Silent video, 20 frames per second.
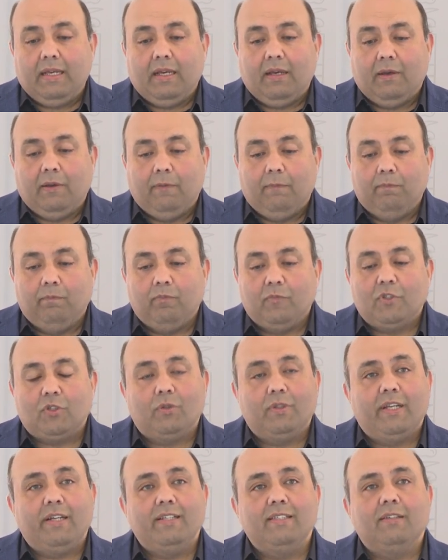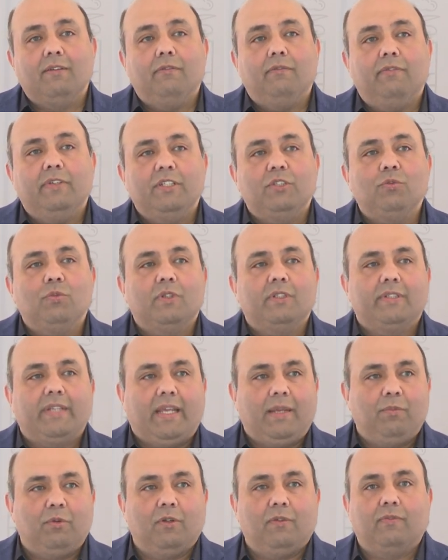Um, so there is a visual
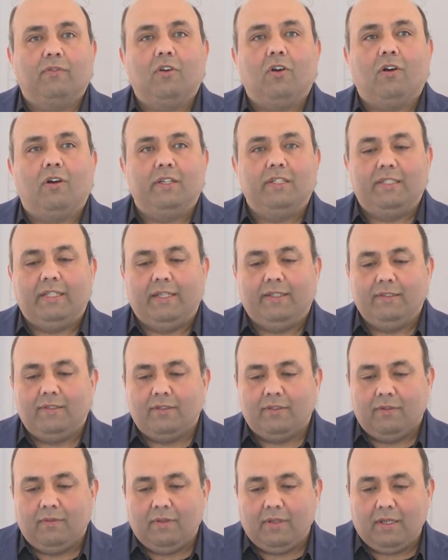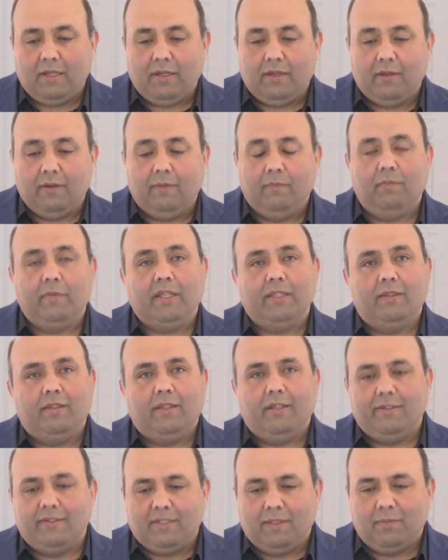table of contents, um, and
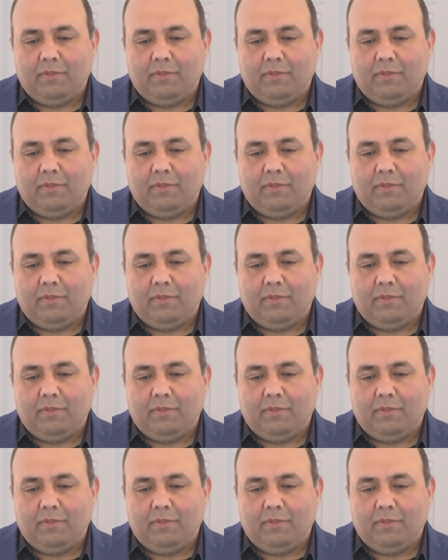there's